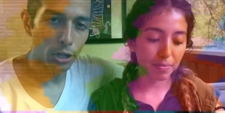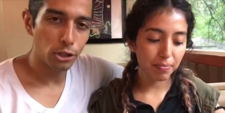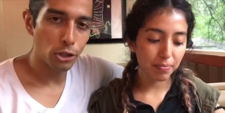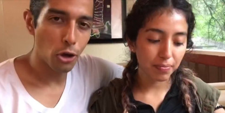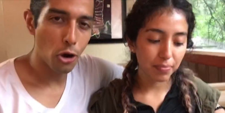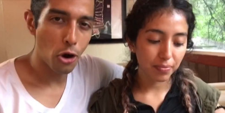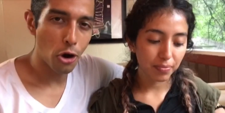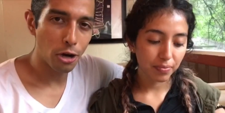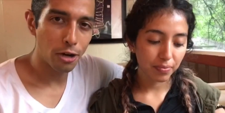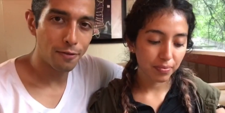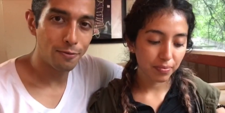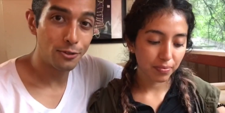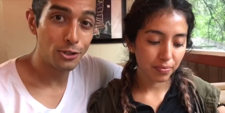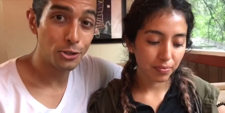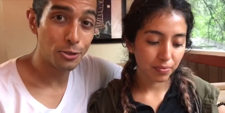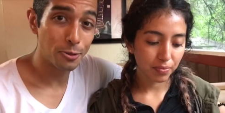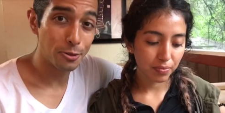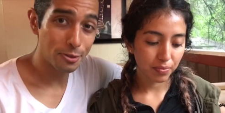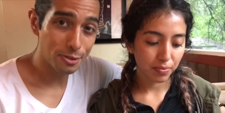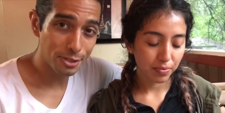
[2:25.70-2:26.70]
Speaker 1: at the heart of
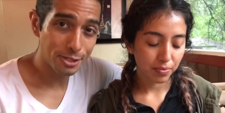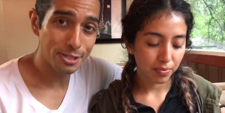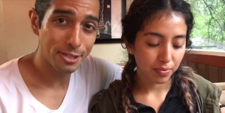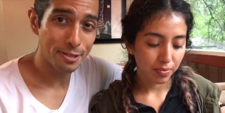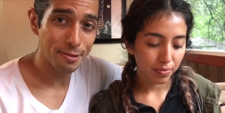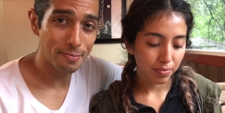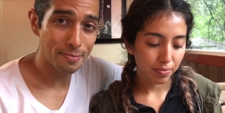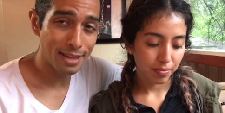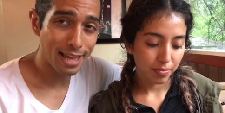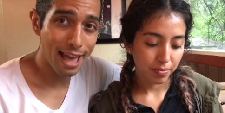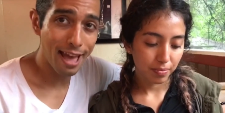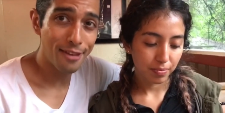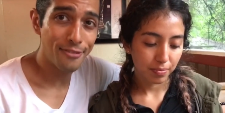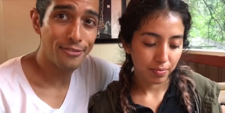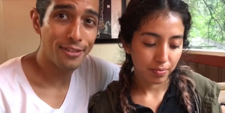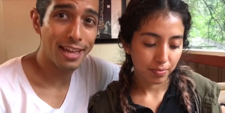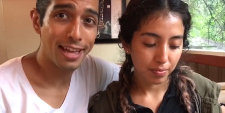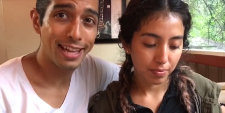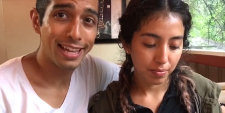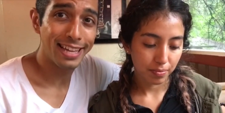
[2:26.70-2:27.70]
Jerusalem, in
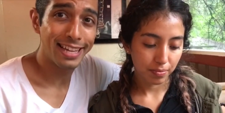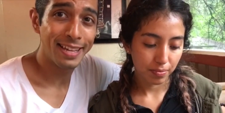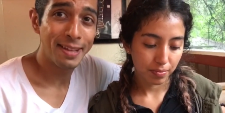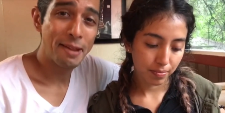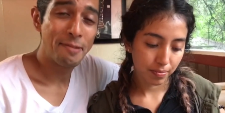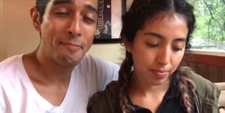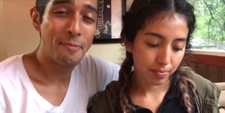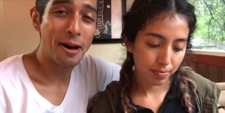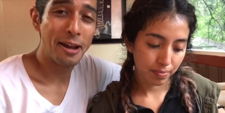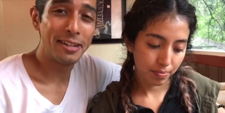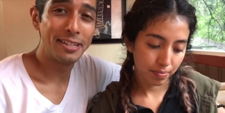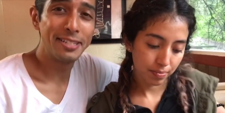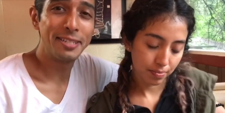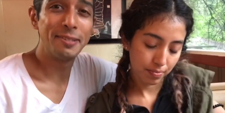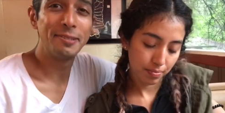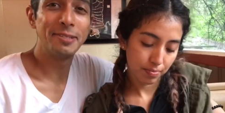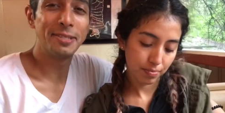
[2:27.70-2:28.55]
Manitou